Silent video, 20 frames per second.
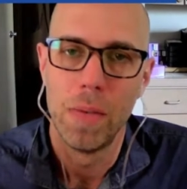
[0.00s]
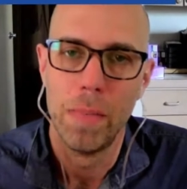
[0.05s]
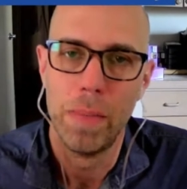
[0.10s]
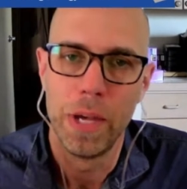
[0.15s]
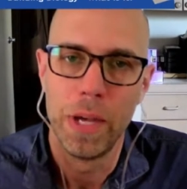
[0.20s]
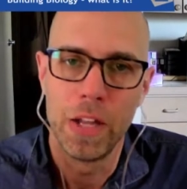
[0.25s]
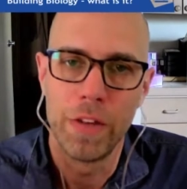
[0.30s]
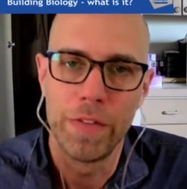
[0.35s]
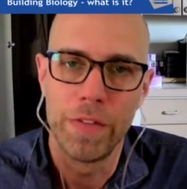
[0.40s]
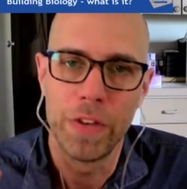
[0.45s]

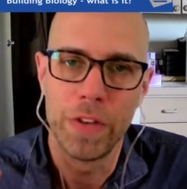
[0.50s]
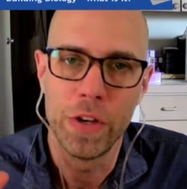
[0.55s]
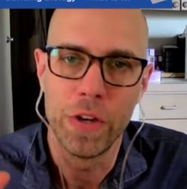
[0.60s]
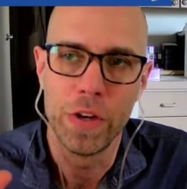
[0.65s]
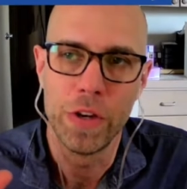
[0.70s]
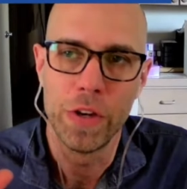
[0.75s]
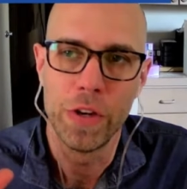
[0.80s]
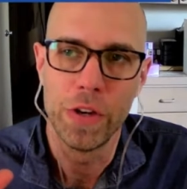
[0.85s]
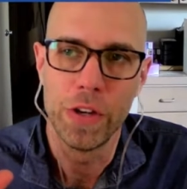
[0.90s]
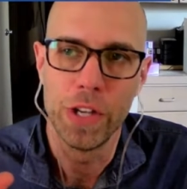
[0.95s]
But if
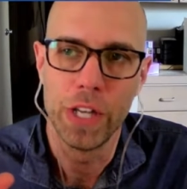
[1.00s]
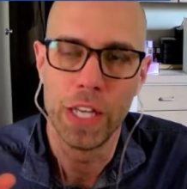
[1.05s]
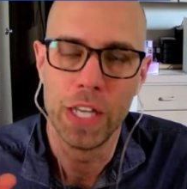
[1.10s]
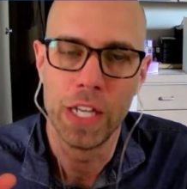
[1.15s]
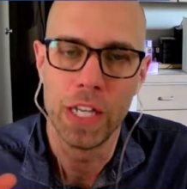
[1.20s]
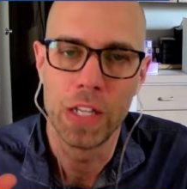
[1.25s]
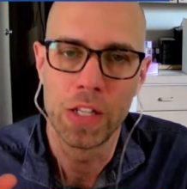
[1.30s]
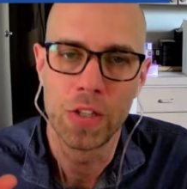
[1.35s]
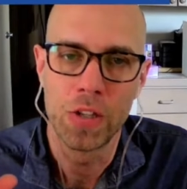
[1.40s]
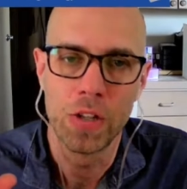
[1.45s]
you're
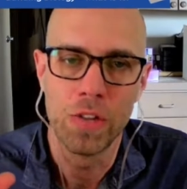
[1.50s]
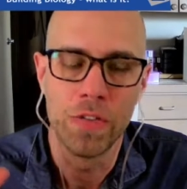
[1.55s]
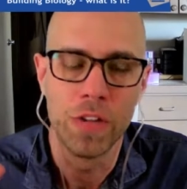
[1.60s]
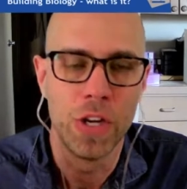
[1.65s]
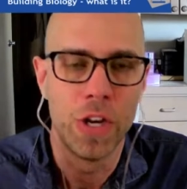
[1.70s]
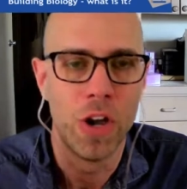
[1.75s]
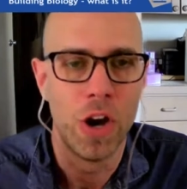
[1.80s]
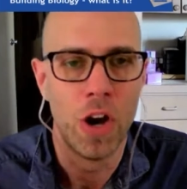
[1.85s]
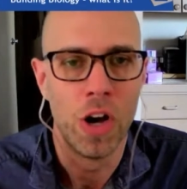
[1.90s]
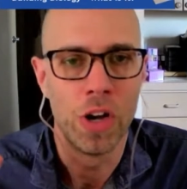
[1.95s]
in a sort of a
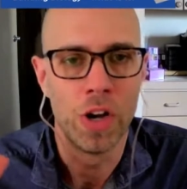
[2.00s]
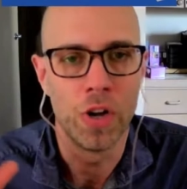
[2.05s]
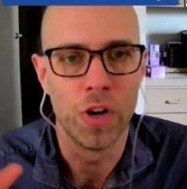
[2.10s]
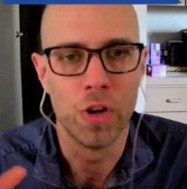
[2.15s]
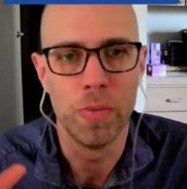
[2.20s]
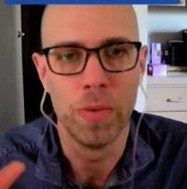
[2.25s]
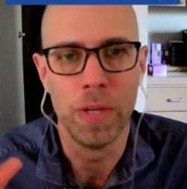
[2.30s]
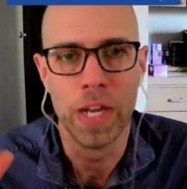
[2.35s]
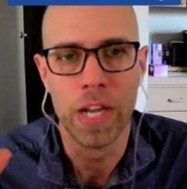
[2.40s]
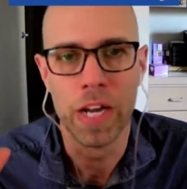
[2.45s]

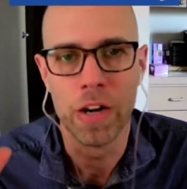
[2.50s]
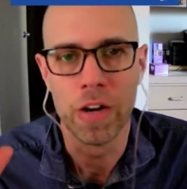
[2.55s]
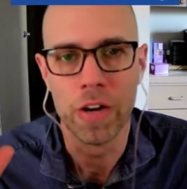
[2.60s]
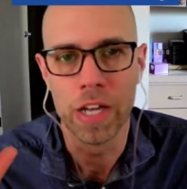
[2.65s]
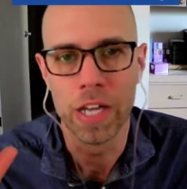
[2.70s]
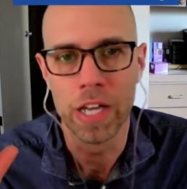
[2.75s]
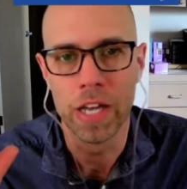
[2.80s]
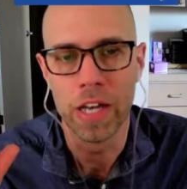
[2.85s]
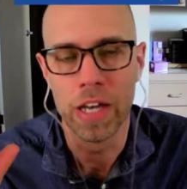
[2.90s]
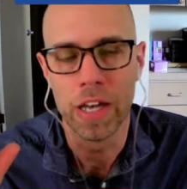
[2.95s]
non-urban
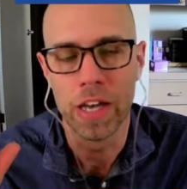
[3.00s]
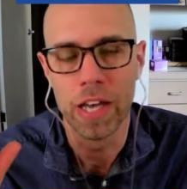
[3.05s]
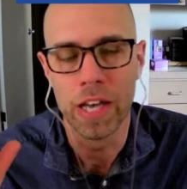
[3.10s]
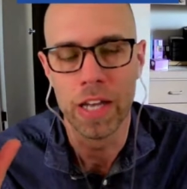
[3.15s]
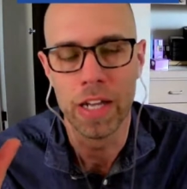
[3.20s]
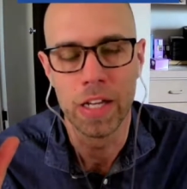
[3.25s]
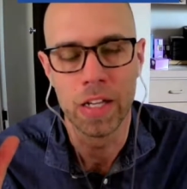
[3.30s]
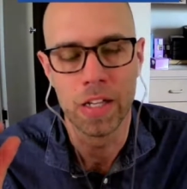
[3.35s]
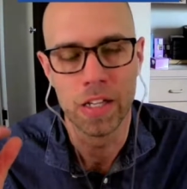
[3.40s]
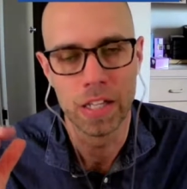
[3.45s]
area,
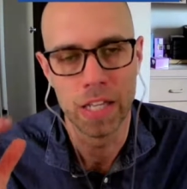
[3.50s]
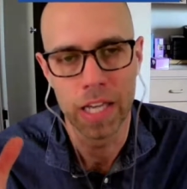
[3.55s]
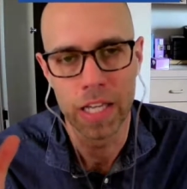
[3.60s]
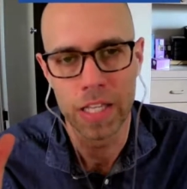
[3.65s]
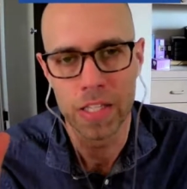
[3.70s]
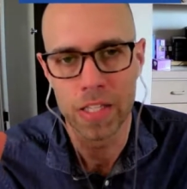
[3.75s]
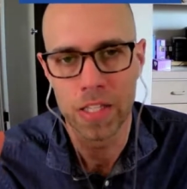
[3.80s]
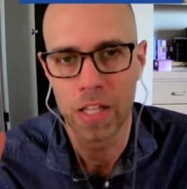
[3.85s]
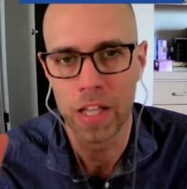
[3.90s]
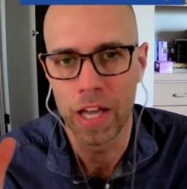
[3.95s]
and
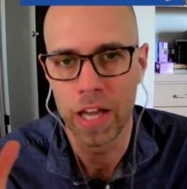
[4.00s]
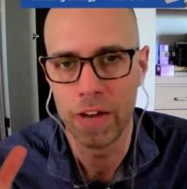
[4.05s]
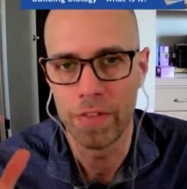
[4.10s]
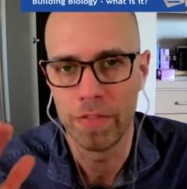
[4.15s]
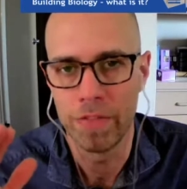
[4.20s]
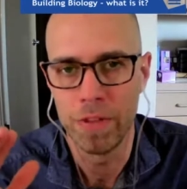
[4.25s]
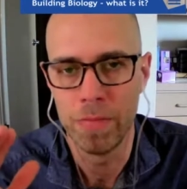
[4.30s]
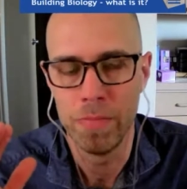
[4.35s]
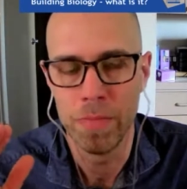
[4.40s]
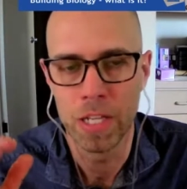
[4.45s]
yes, they'll have
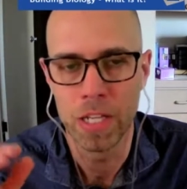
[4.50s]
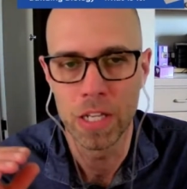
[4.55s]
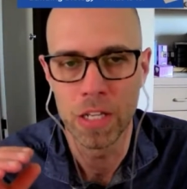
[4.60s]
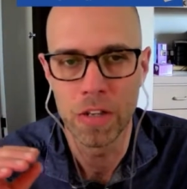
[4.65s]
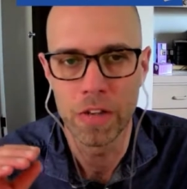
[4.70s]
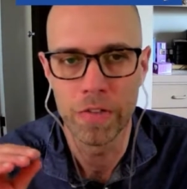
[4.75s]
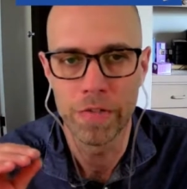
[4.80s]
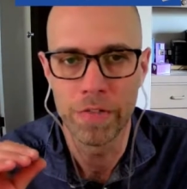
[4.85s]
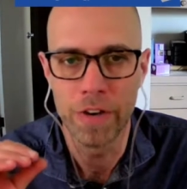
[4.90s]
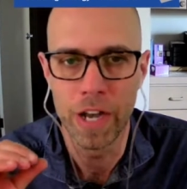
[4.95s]
the
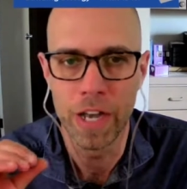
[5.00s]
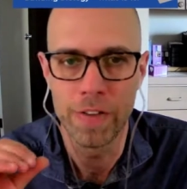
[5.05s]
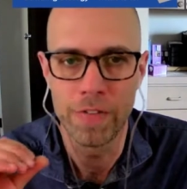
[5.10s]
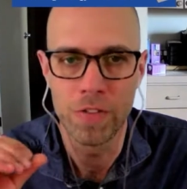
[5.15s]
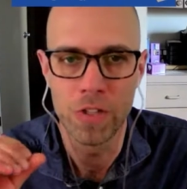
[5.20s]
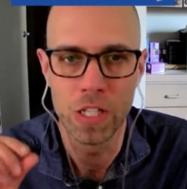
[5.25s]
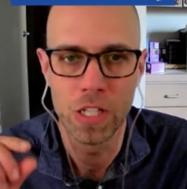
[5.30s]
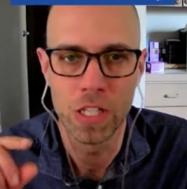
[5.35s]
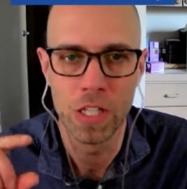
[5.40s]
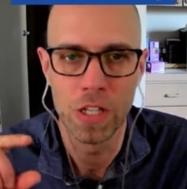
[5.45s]
mini
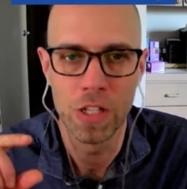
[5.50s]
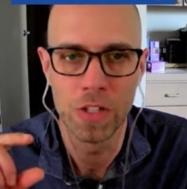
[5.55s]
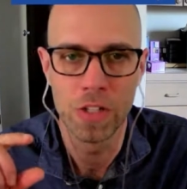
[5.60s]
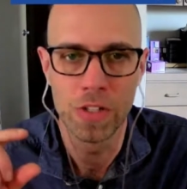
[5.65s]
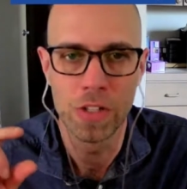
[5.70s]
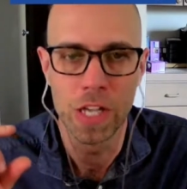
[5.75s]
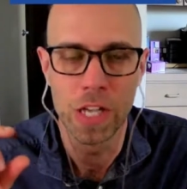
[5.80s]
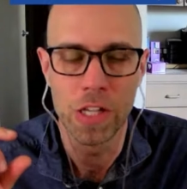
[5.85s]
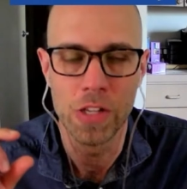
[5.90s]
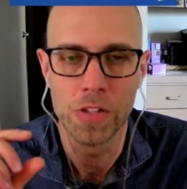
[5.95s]
5G little
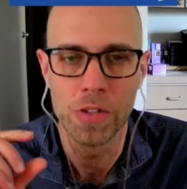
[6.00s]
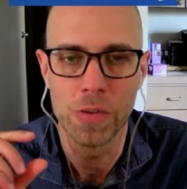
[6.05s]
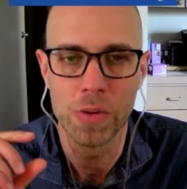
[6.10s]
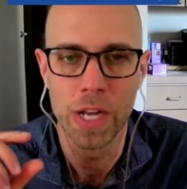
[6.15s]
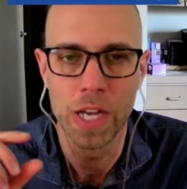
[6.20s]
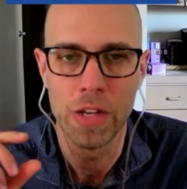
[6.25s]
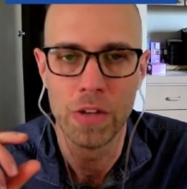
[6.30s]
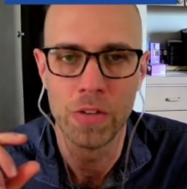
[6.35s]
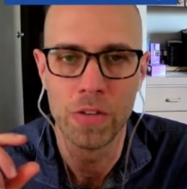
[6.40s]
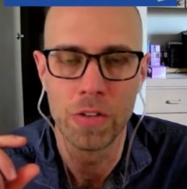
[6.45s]
cells
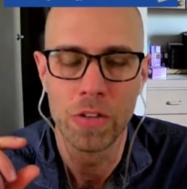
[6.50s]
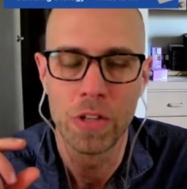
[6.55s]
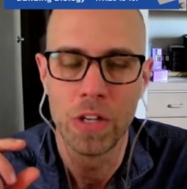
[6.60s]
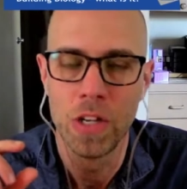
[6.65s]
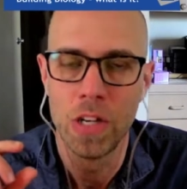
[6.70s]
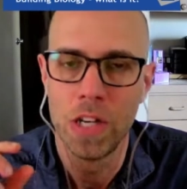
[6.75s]
around,